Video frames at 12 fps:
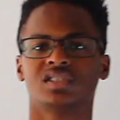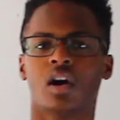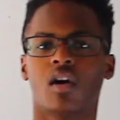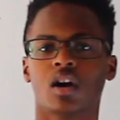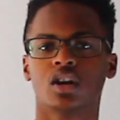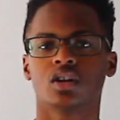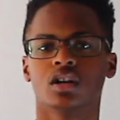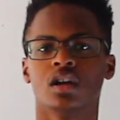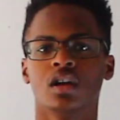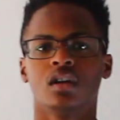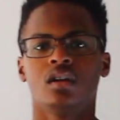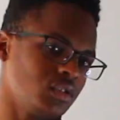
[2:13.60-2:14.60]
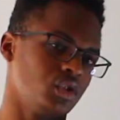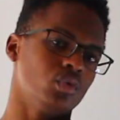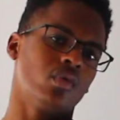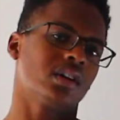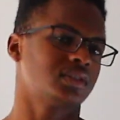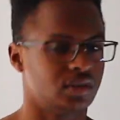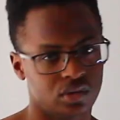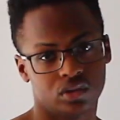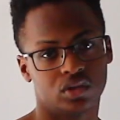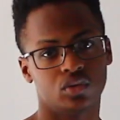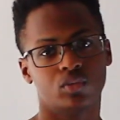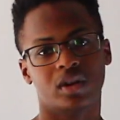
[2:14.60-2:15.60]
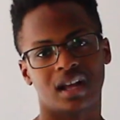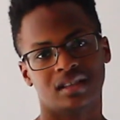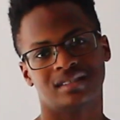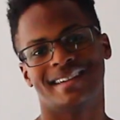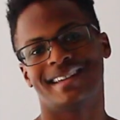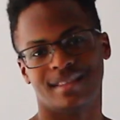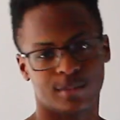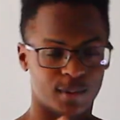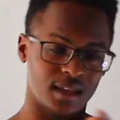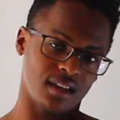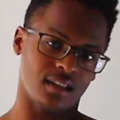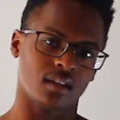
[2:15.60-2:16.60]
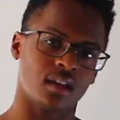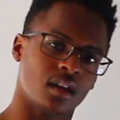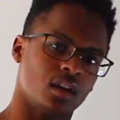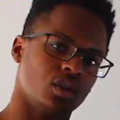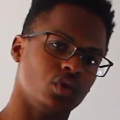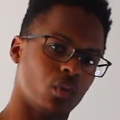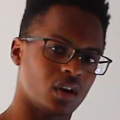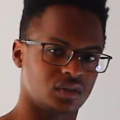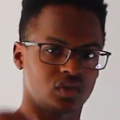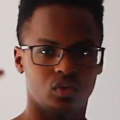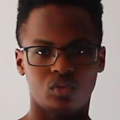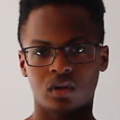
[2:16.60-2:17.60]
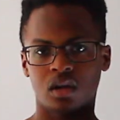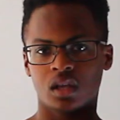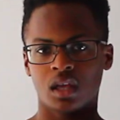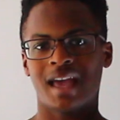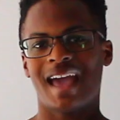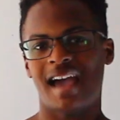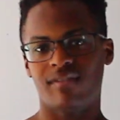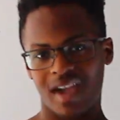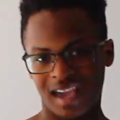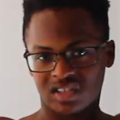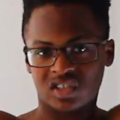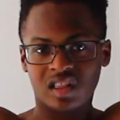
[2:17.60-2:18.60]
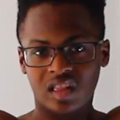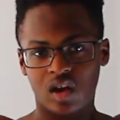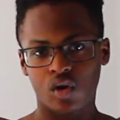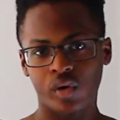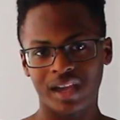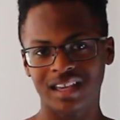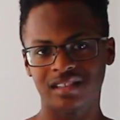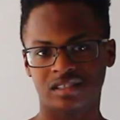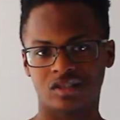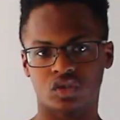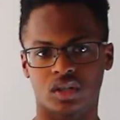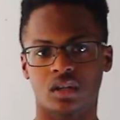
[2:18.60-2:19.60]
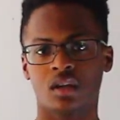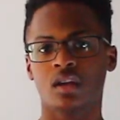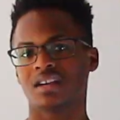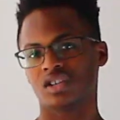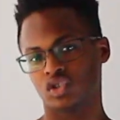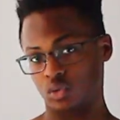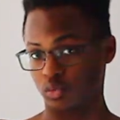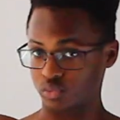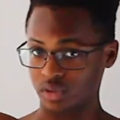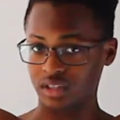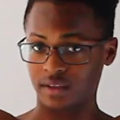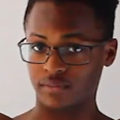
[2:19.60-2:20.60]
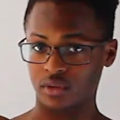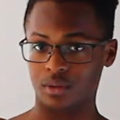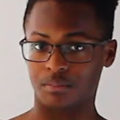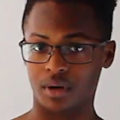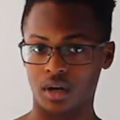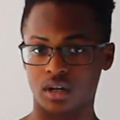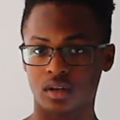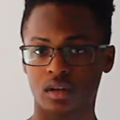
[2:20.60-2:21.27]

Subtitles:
harder, you want to do what I said at the beginning. You want to have a slow eccentric because you'll really feel a burn.